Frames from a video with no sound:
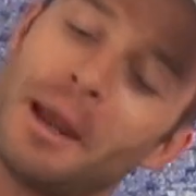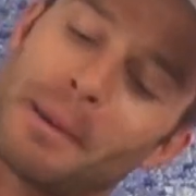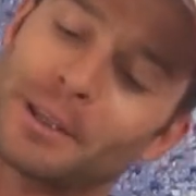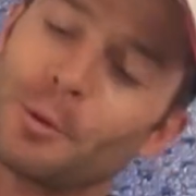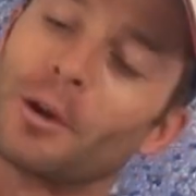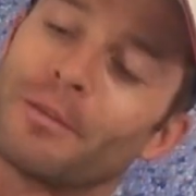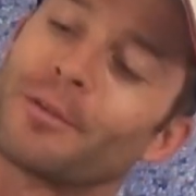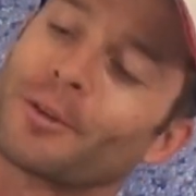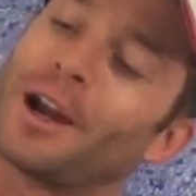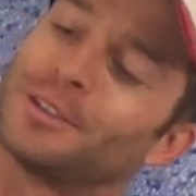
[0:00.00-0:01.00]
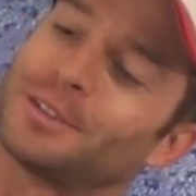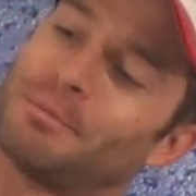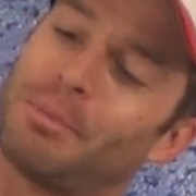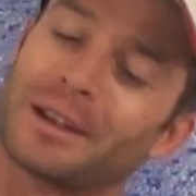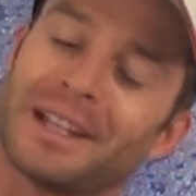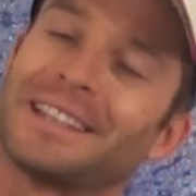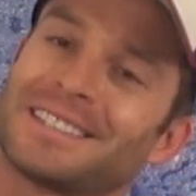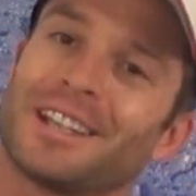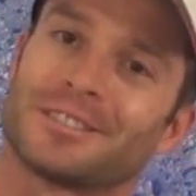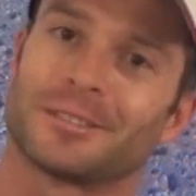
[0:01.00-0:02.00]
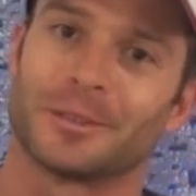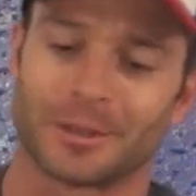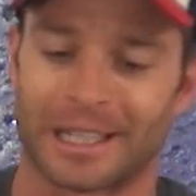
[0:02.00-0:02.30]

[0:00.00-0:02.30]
my 24-ounce Bud Light seltzer into